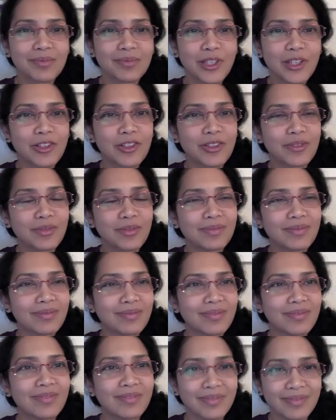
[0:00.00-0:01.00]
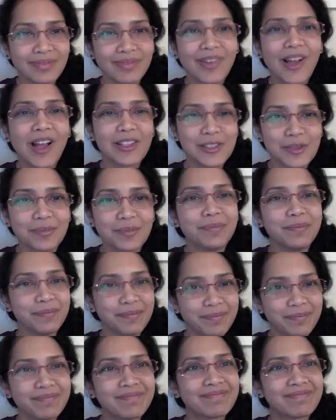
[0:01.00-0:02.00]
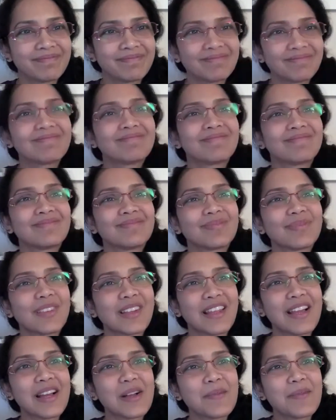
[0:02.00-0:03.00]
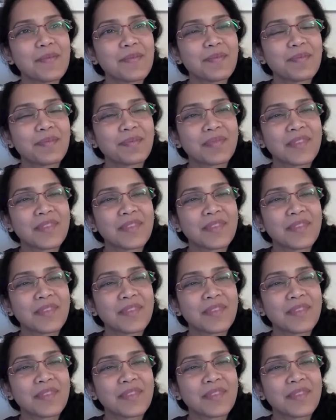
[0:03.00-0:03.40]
pretty awesome. Yeah.